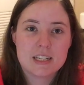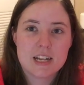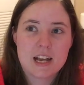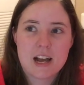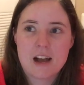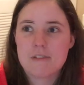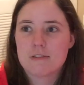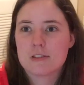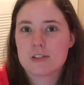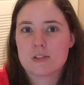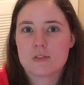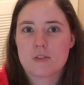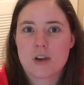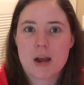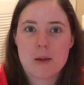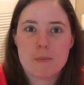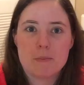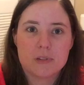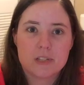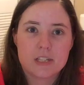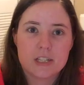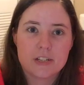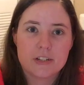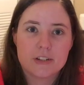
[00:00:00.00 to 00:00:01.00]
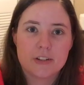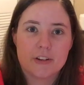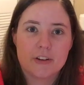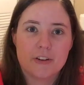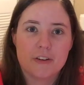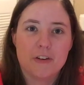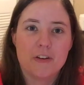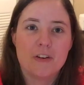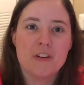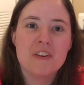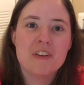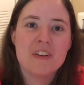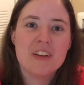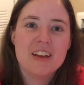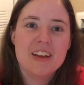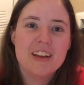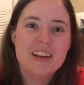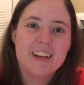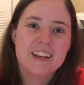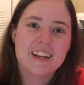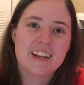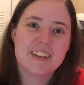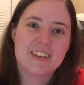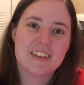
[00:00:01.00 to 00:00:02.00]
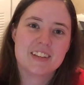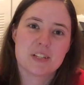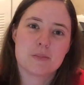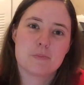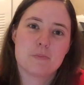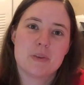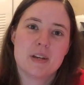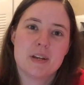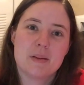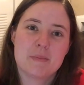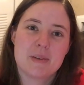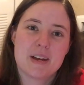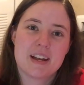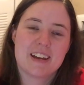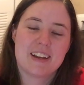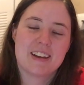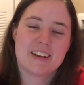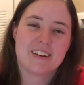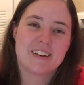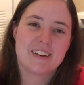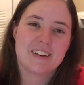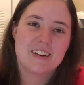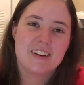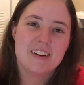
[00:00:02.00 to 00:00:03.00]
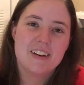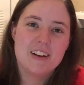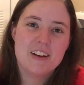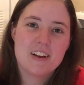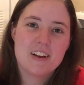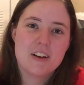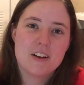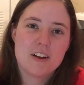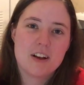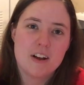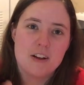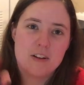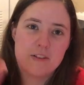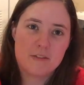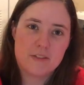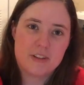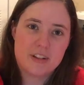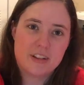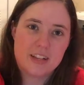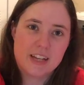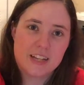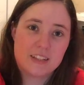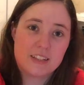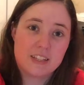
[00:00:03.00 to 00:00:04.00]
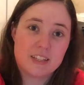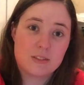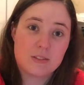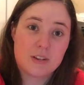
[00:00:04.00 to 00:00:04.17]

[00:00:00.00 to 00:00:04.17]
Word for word: I have scrap material in this bin back here of it, like this.